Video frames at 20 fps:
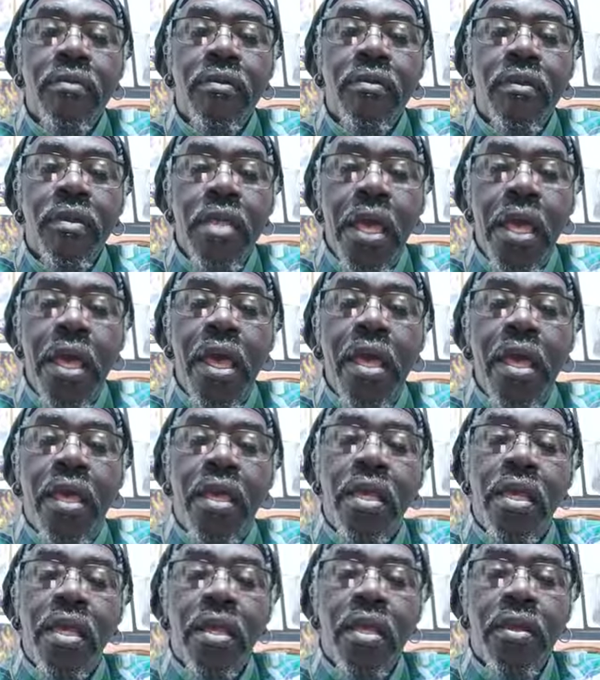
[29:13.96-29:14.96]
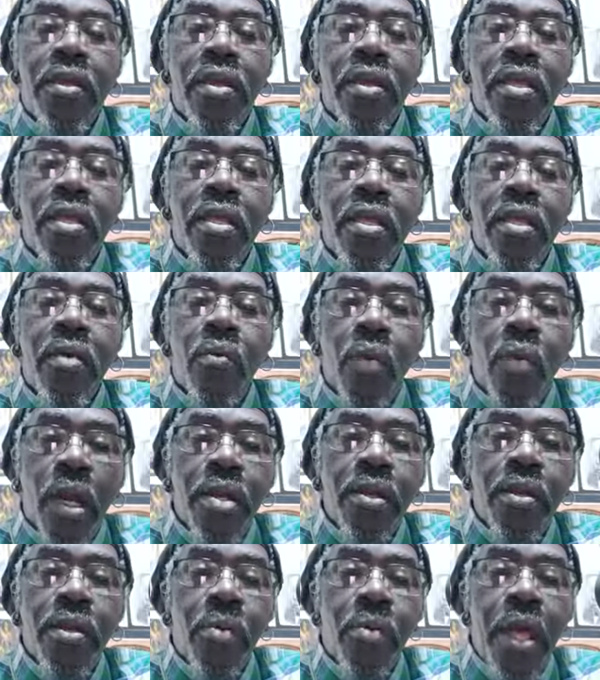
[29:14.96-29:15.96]
Yeah,
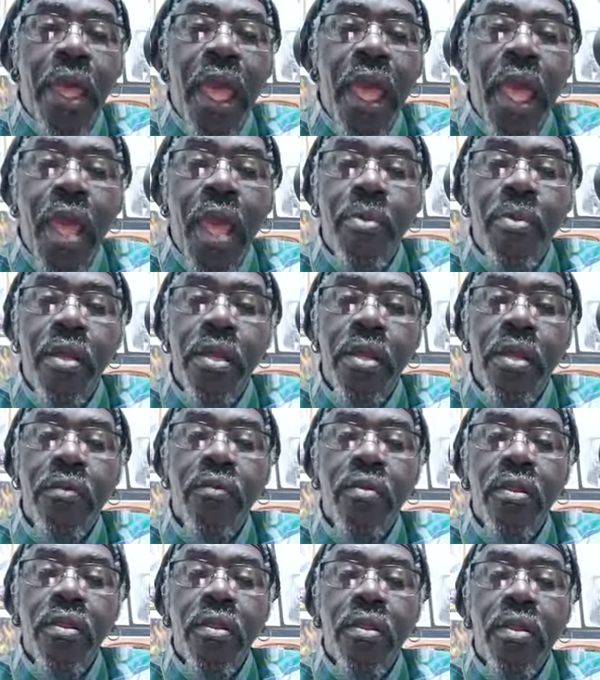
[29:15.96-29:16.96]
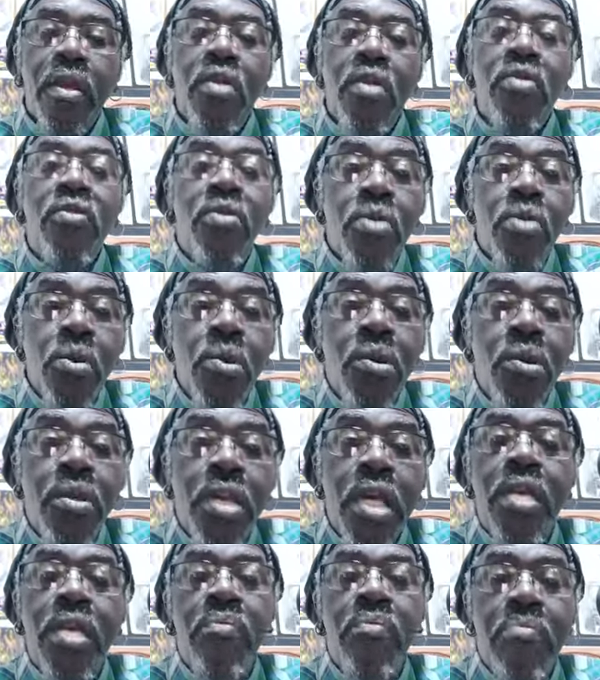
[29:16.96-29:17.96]
wondering what happened. You
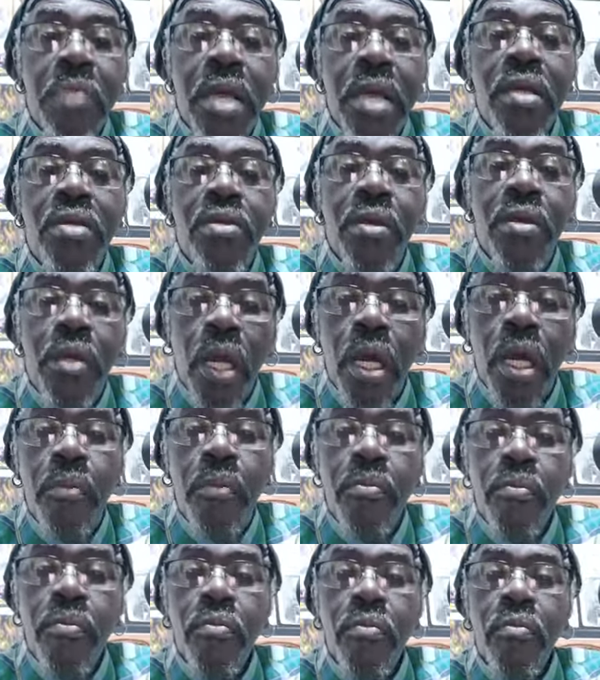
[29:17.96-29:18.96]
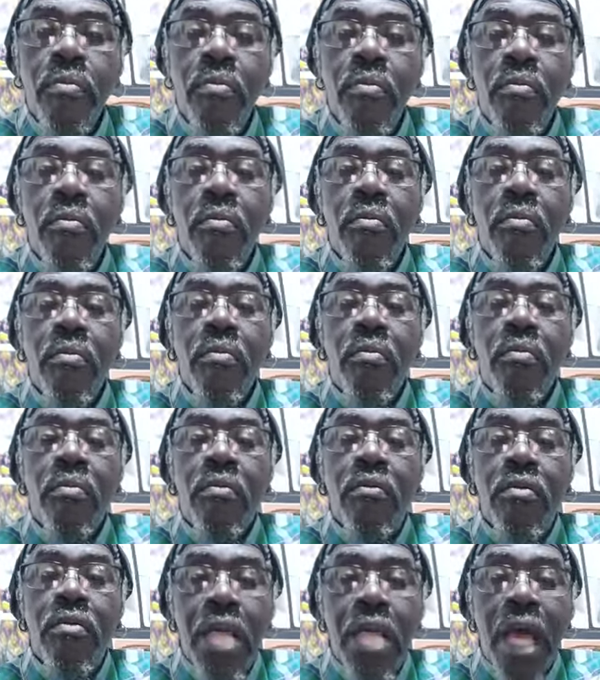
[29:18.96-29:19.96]
didn't measure up.
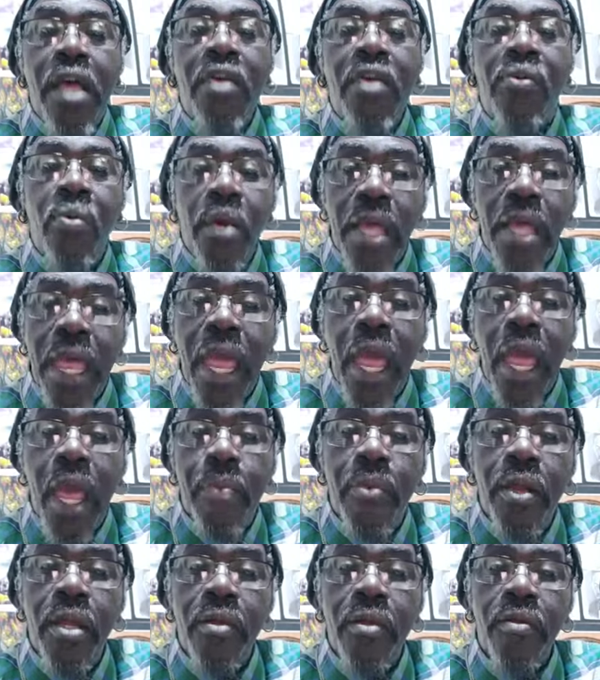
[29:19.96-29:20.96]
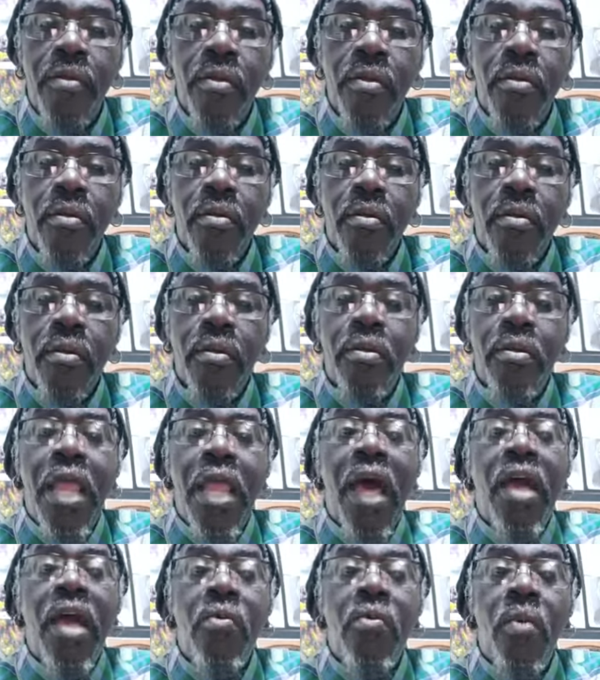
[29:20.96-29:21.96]
That's what happened.
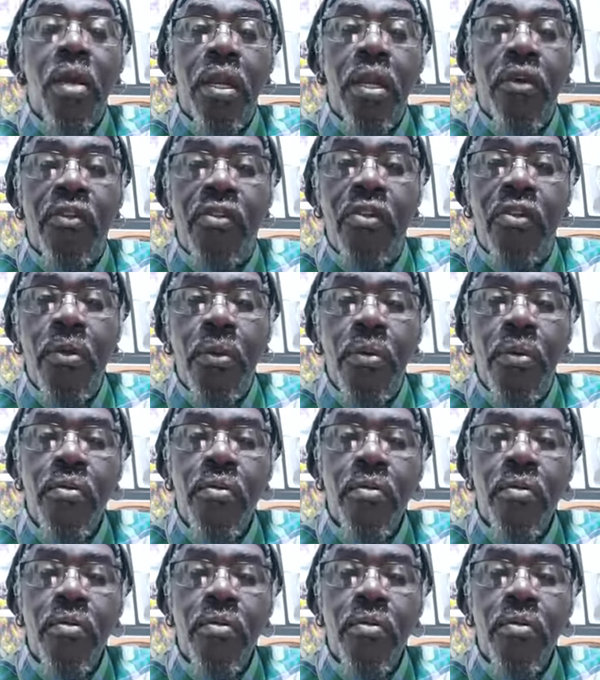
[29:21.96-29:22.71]
Now you want to sue.